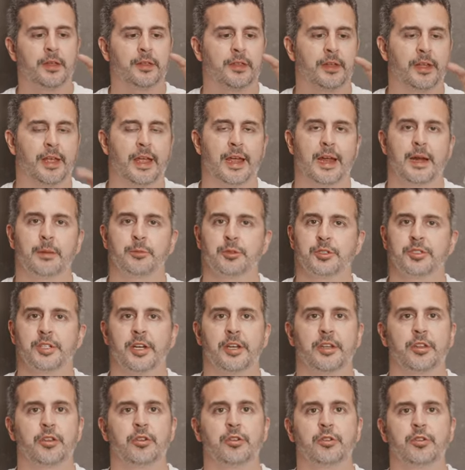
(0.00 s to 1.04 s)
the cameras I
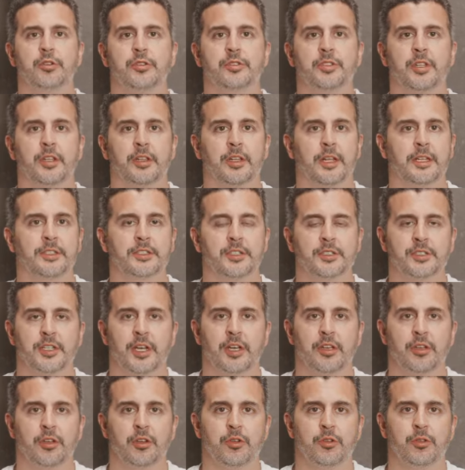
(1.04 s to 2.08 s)
use, the lenses I
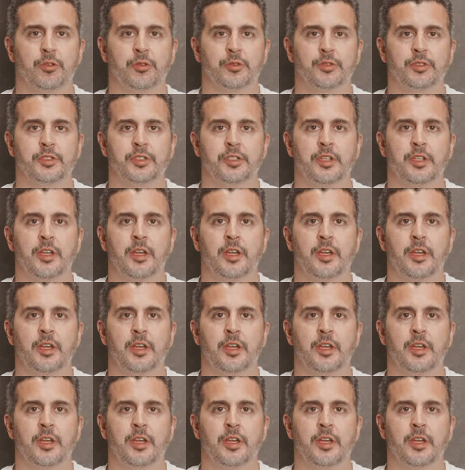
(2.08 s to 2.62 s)
use,